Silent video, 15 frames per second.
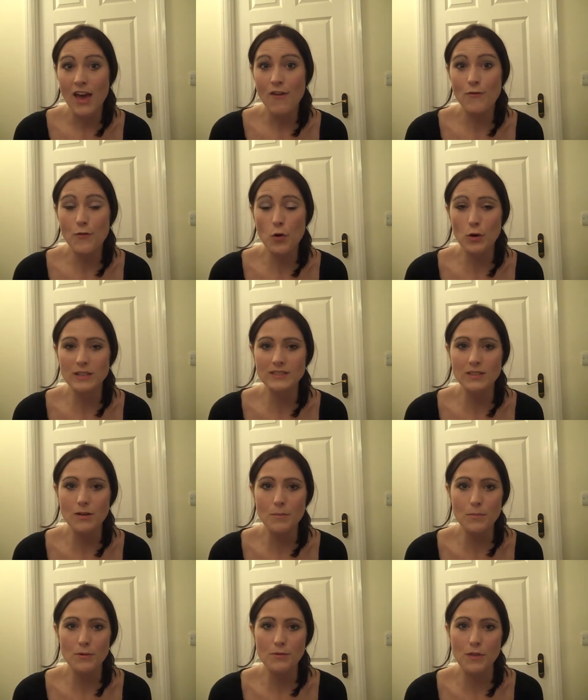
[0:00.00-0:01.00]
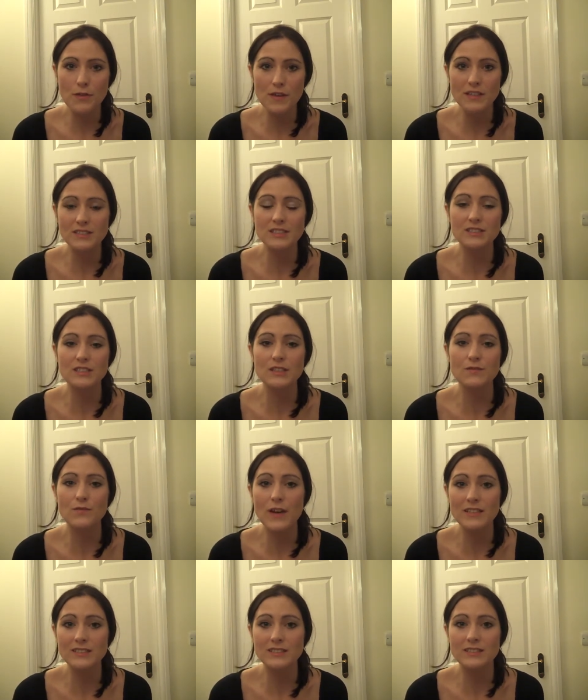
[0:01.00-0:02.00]
For example, the things that she
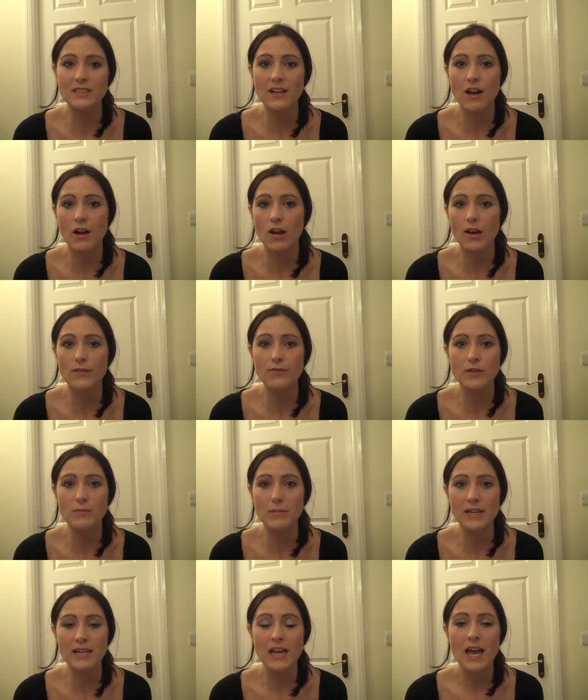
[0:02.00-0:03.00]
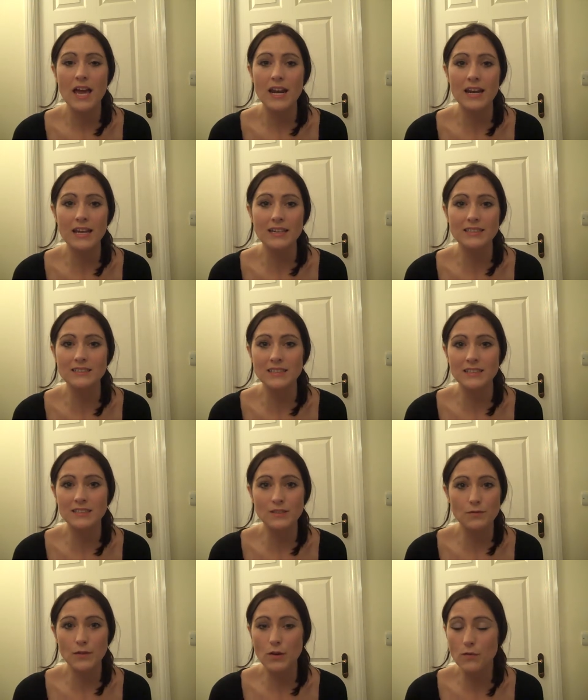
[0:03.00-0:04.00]
faces in her life can be linked in
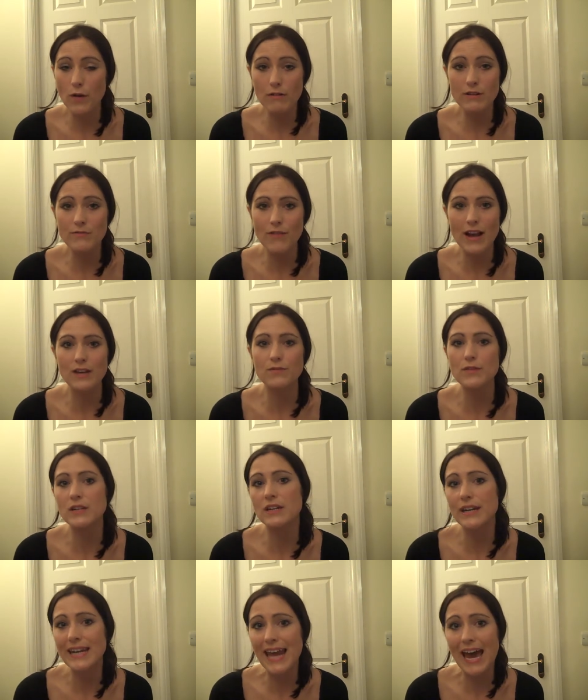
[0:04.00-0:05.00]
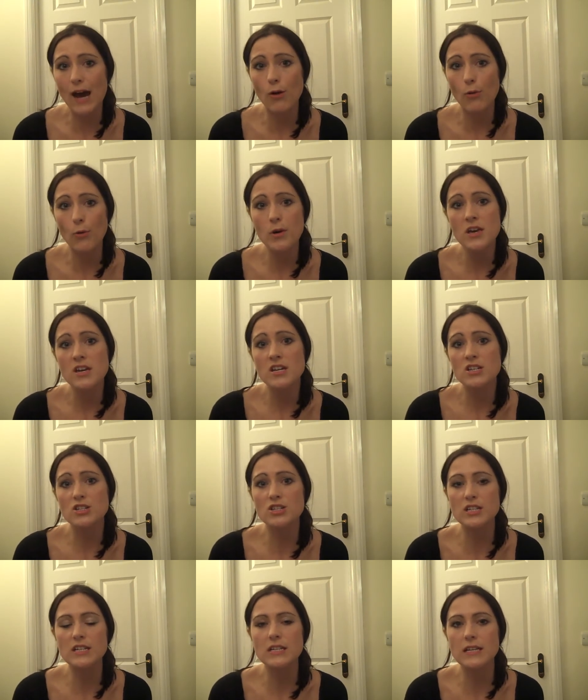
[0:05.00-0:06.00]
to feel very relevant now.
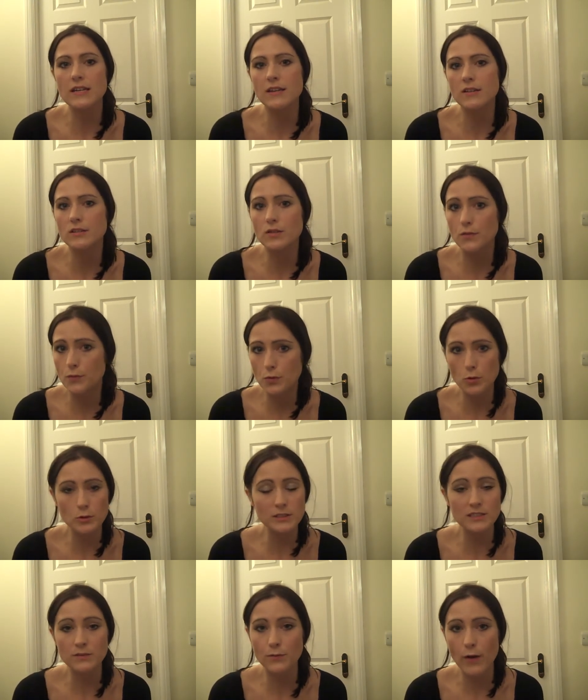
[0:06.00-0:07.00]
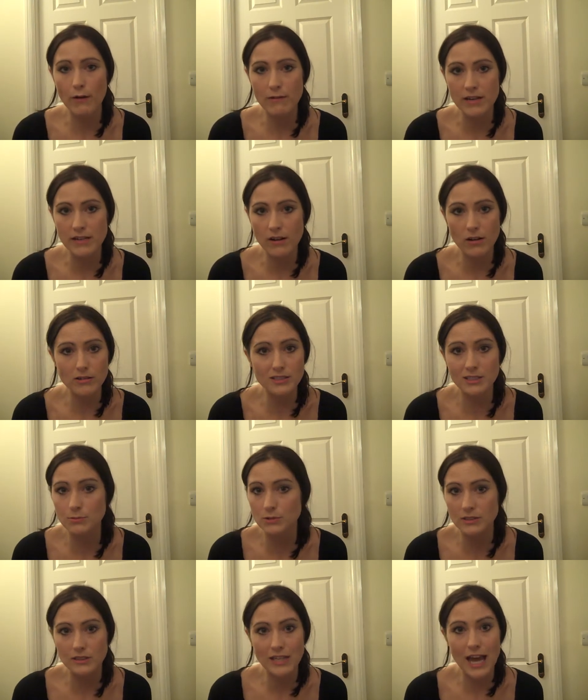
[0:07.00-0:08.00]
She divorced very young, she
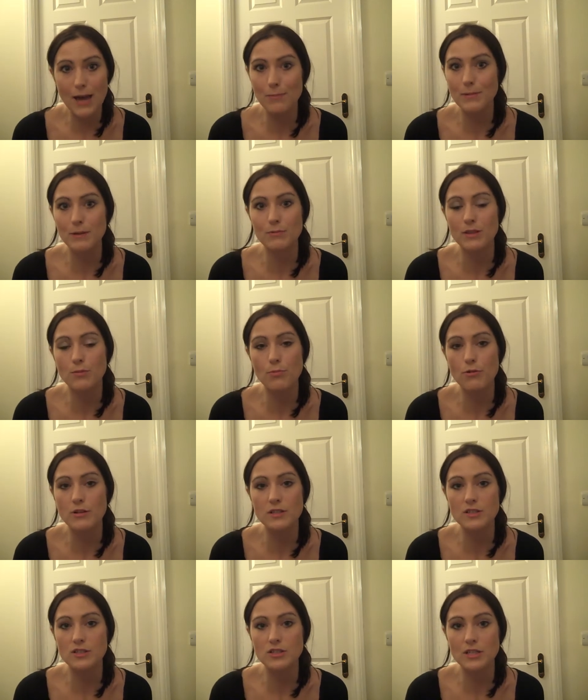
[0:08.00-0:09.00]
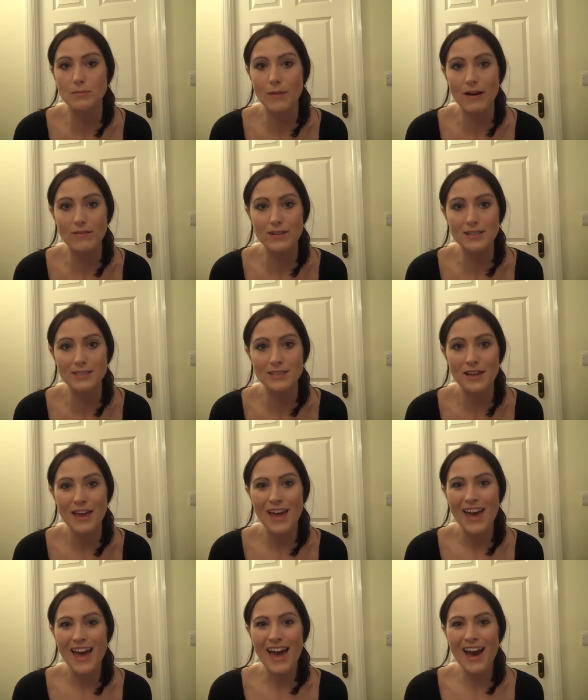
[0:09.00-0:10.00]
wasn't happy with the printer she married,
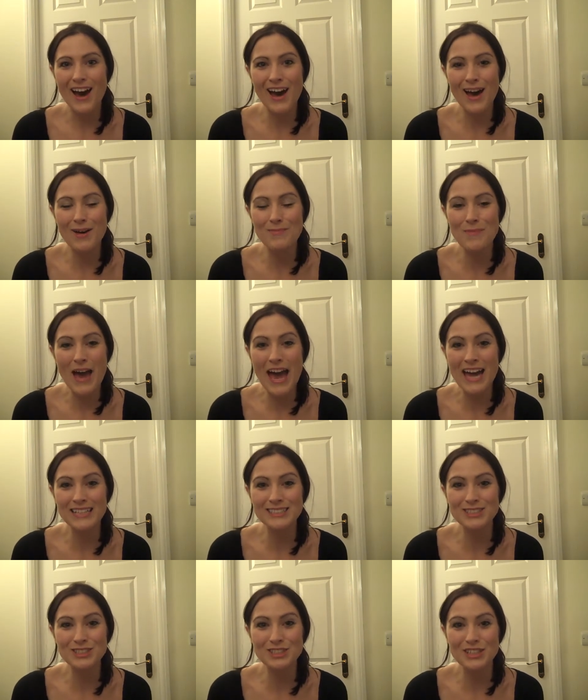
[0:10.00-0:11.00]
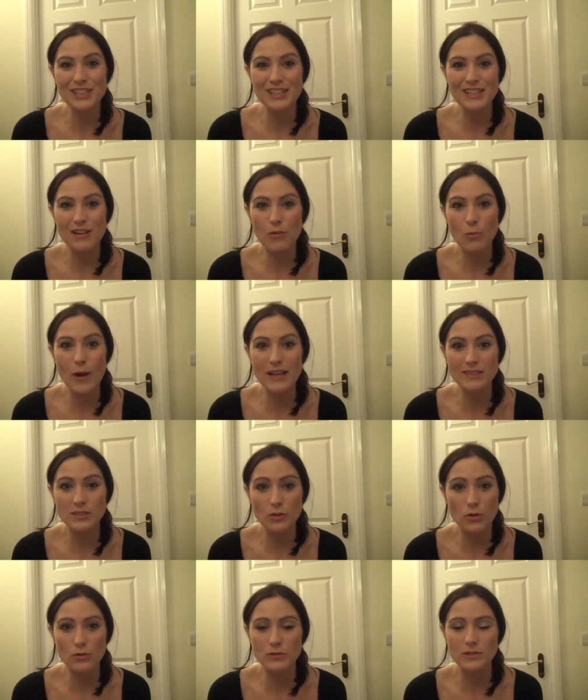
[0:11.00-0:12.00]
and she went
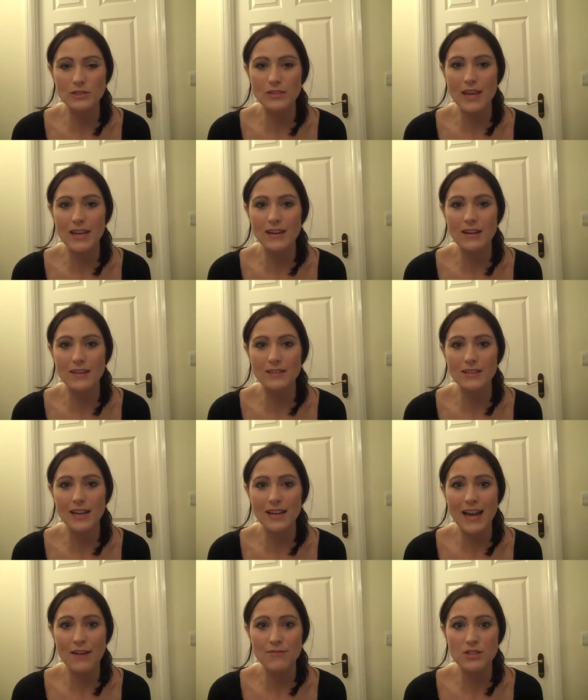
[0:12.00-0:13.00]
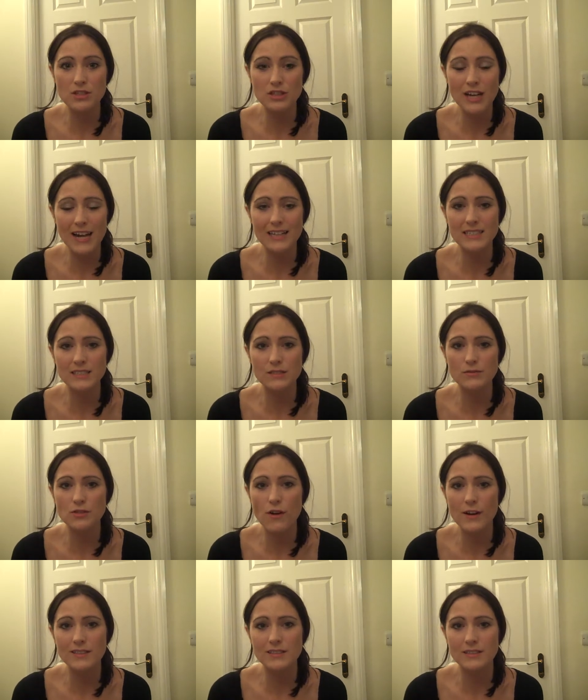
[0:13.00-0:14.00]
on to then have the challenge of
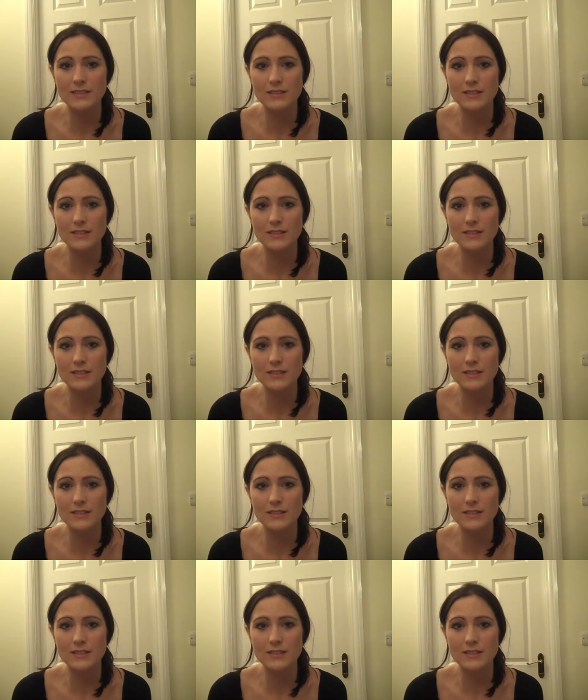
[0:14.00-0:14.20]
trying to